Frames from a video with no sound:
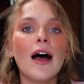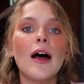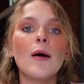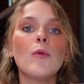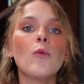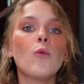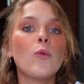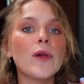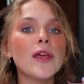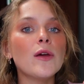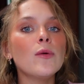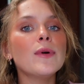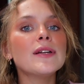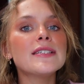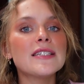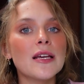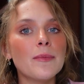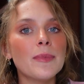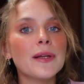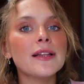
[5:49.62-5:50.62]
We would
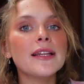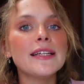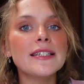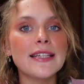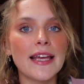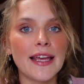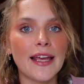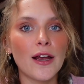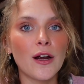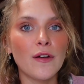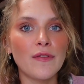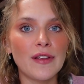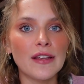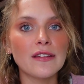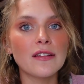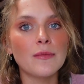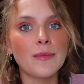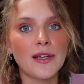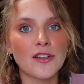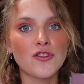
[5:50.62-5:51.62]
typically take care of this
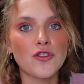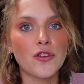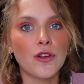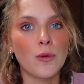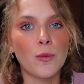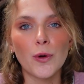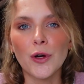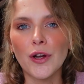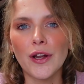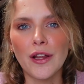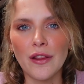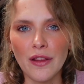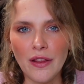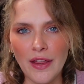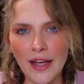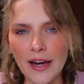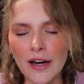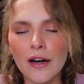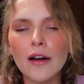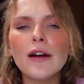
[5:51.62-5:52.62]
and make sure that we're good
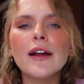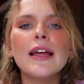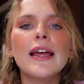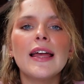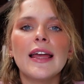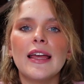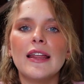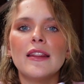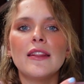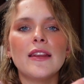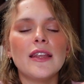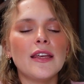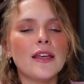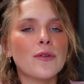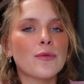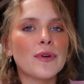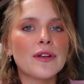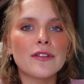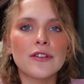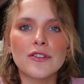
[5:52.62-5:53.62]
there in the
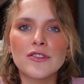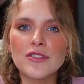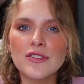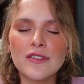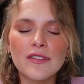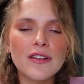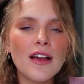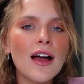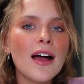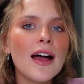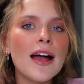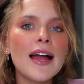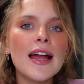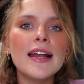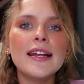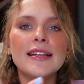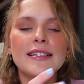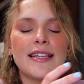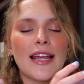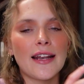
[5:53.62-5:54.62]
research design
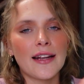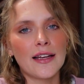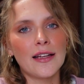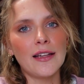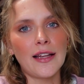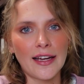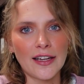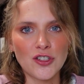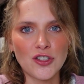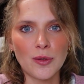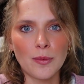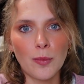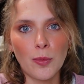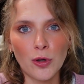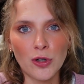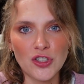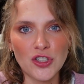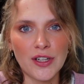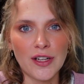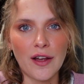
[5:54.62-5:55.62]
and data collection
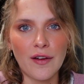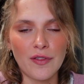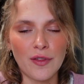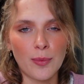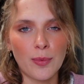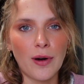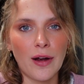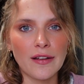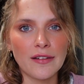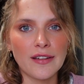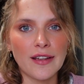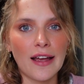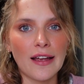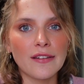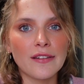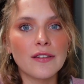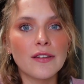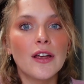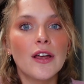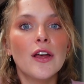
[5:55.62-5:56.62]
portion of the
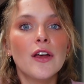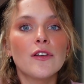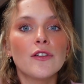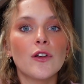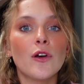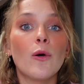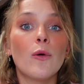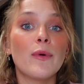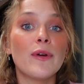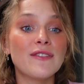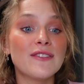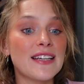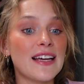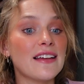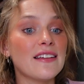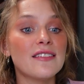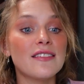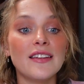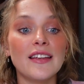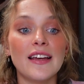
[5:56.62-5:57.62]
process. So we've
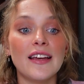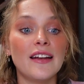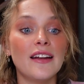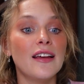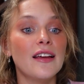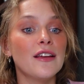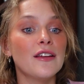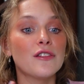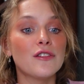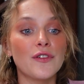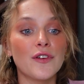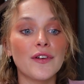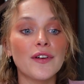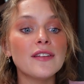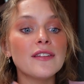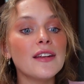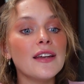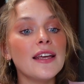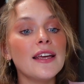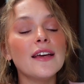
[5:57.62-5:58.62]
tested
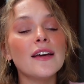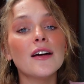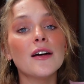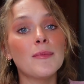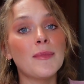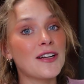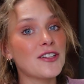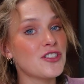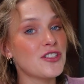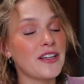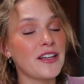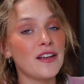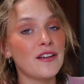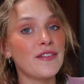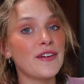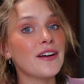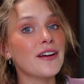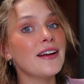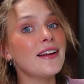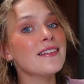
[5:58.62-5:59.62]
sphericity, homogeneity
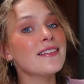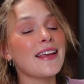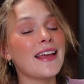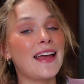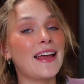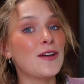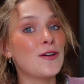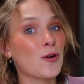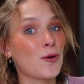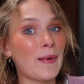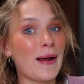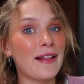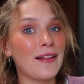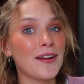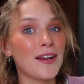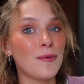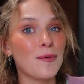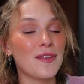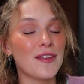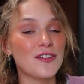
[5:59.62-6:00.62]
variance, and
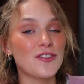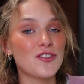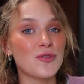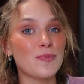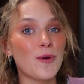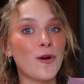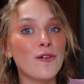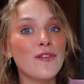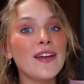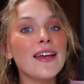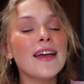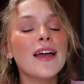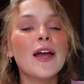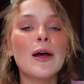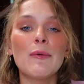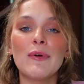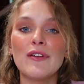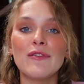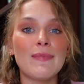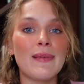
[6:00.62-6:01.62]
normality within Jamovi.
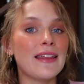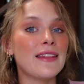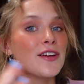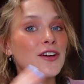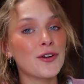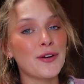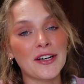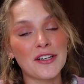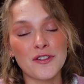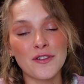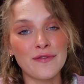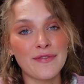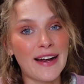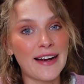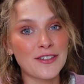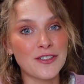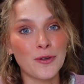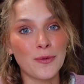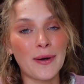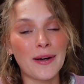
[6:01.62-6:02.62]
We've made the correction
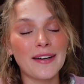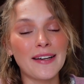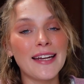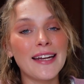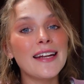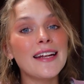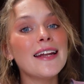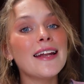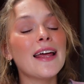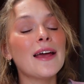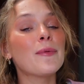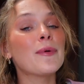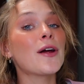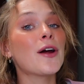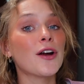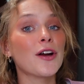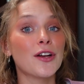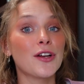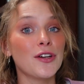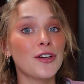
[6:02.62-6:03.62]
factor where needed, and we
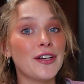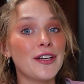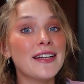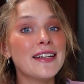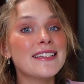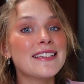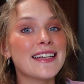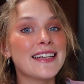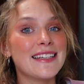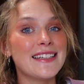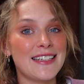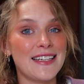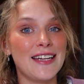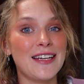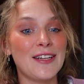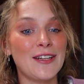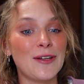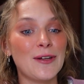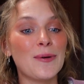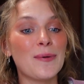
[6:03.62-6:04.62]
are good to
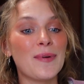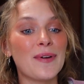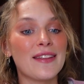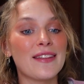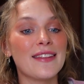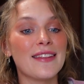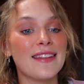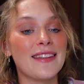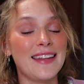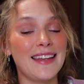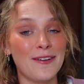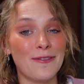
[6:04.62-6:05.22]
continue with the